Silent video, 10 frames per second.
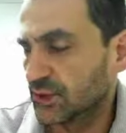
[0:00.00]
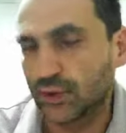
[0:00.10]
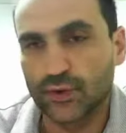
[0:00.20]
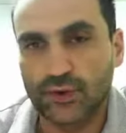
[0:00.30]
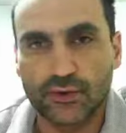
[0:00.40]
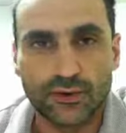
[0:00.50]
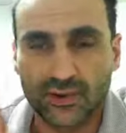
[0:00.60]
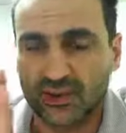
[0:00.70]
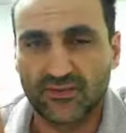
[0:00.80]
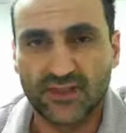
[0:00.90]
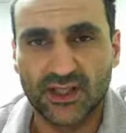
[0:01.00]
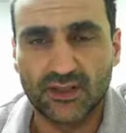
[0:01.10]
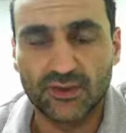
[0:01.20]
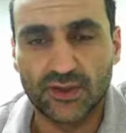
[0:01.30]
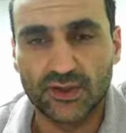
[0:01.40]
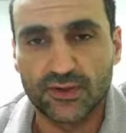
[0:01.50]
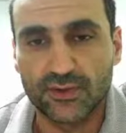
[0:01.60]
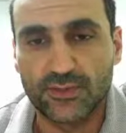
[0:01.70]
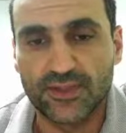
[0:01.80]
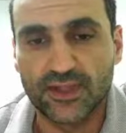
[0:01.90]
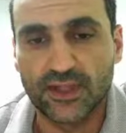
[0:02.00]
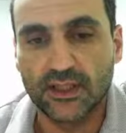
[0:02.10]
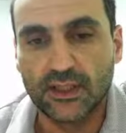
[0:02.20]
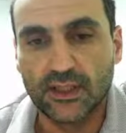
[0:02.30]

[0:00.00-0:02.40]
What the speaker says: June or August, if you go to John's website,